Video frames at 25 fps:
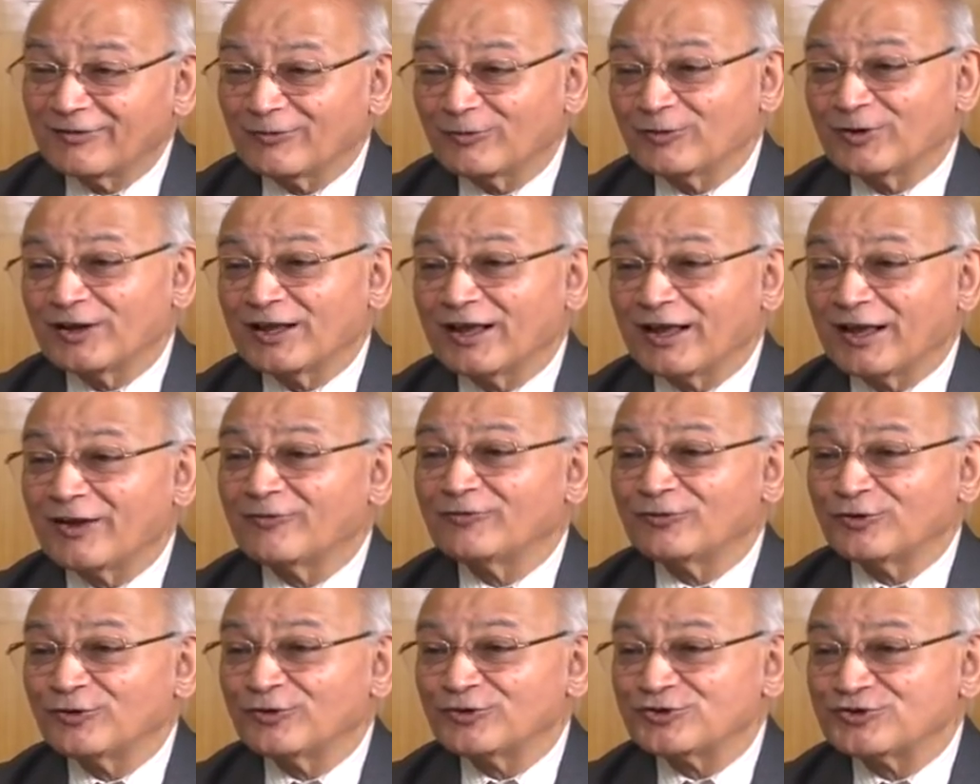we
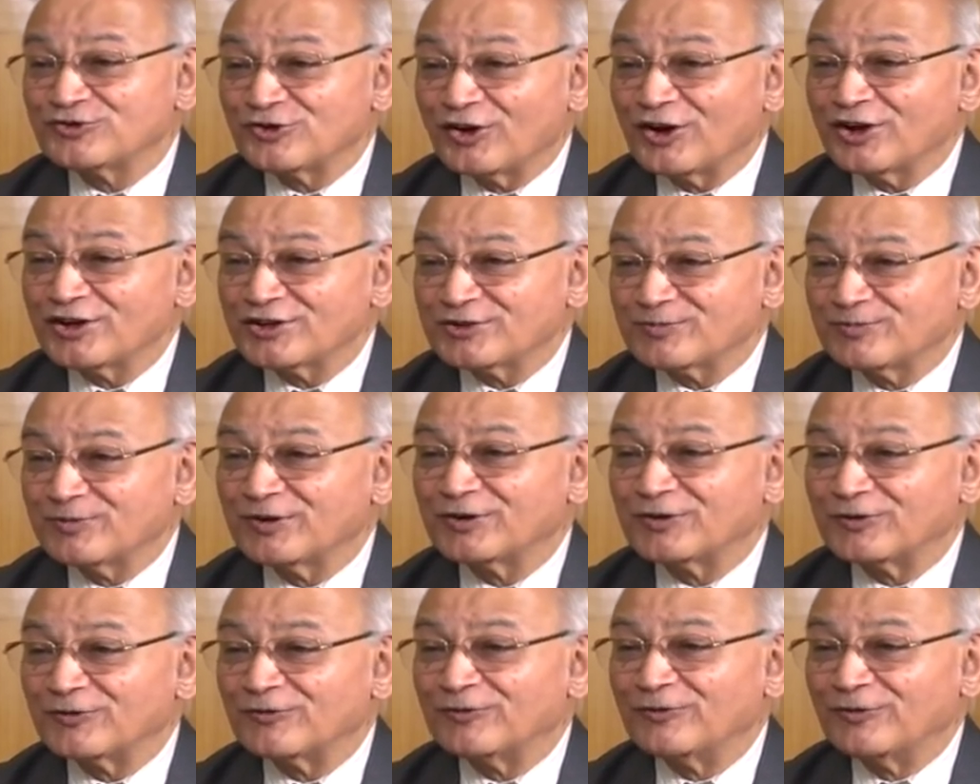have no choice
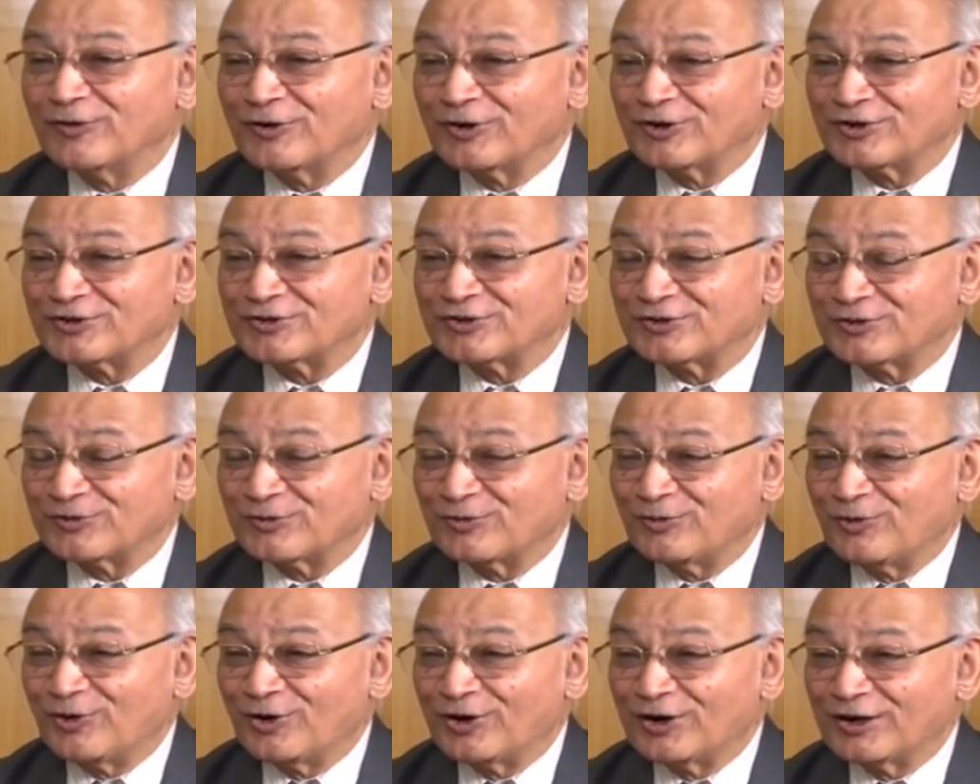but to focus on
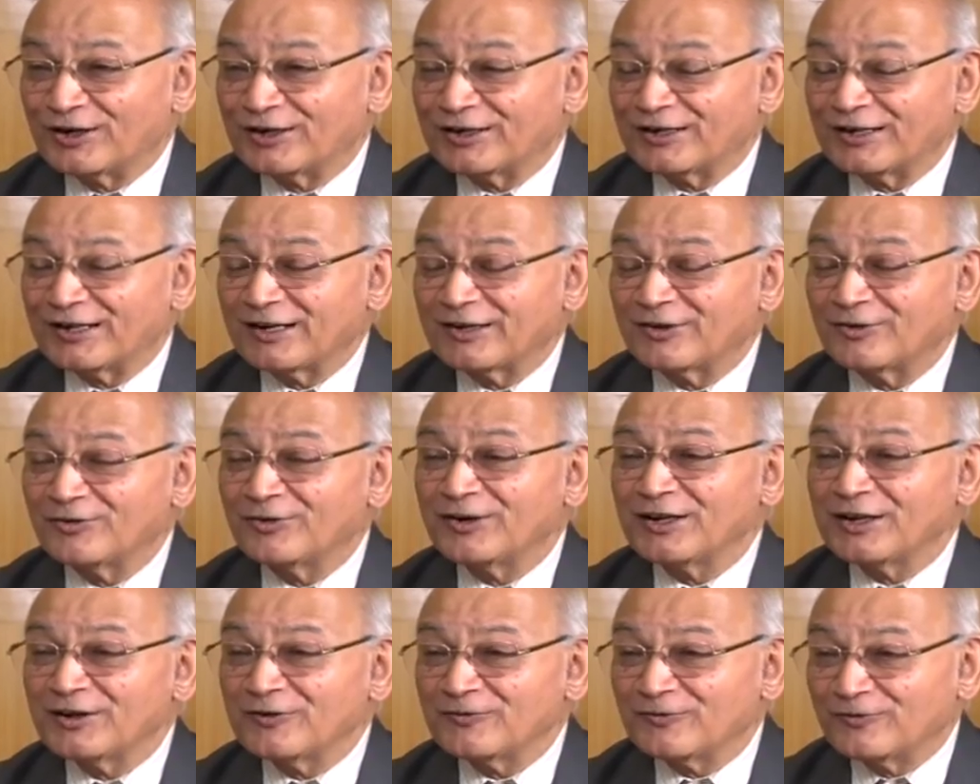quality and
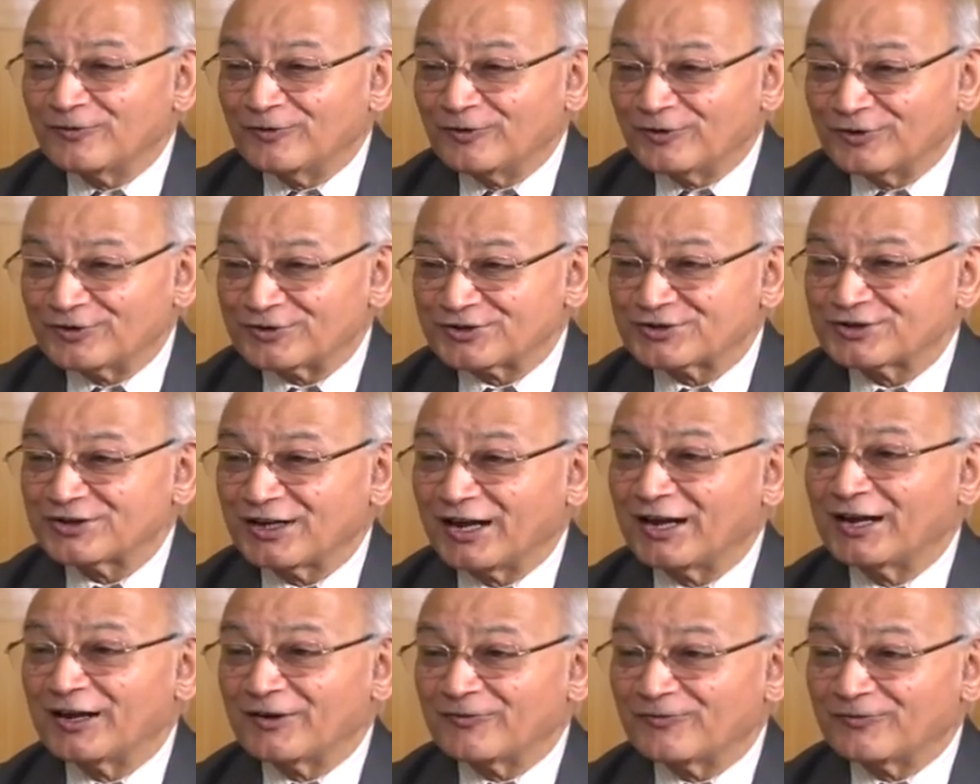reinforce
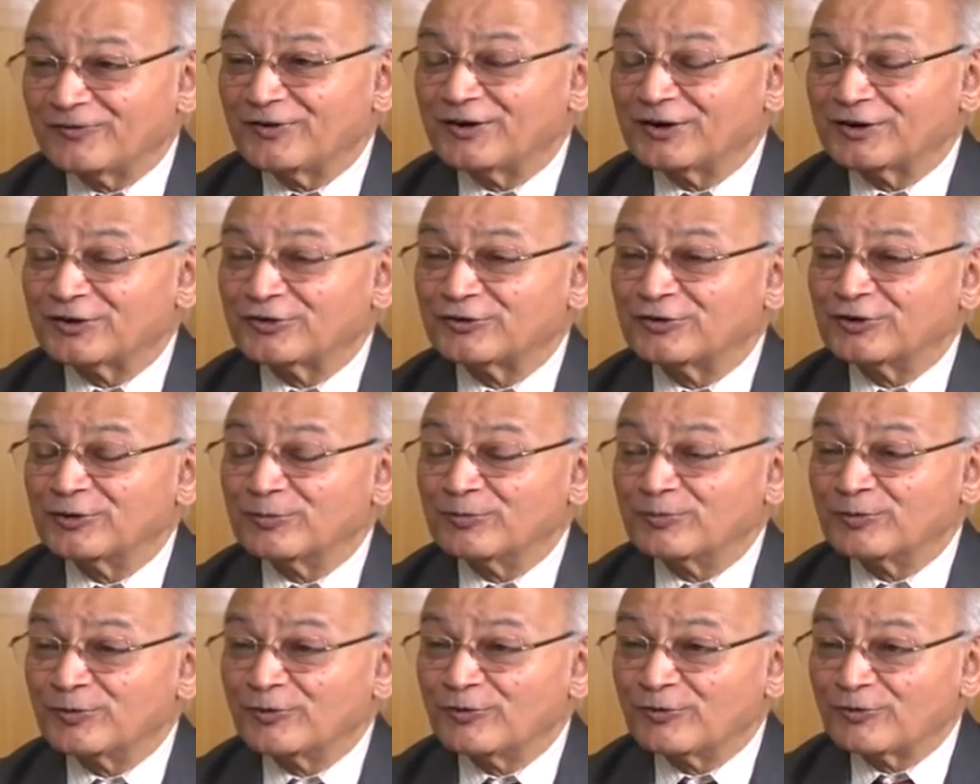our effort to
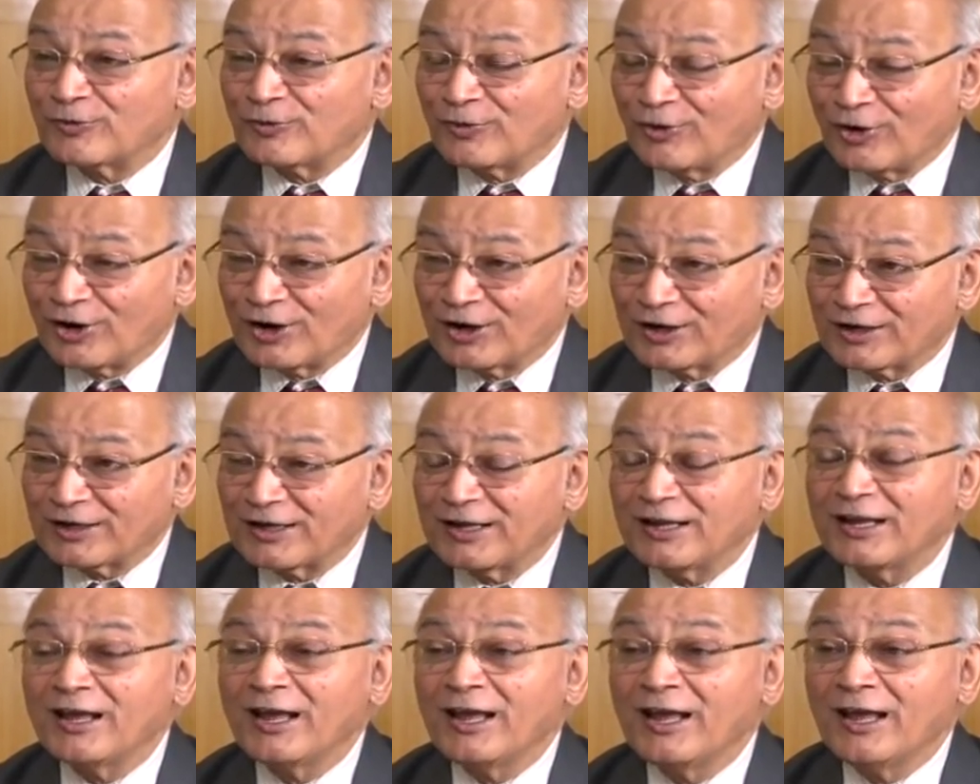improve
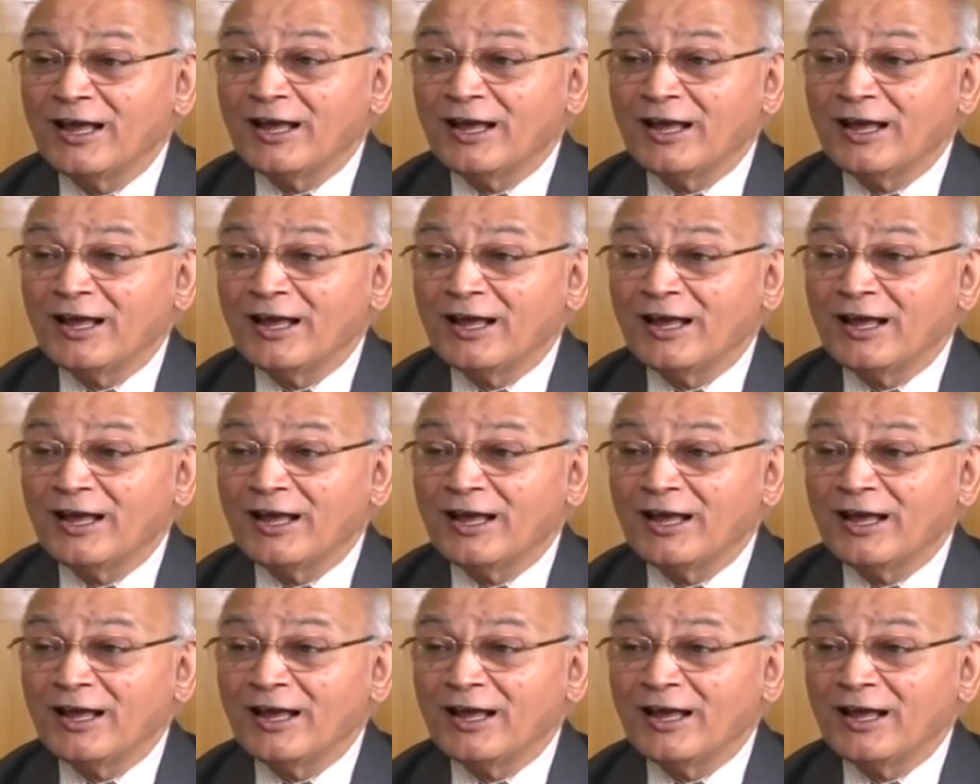quality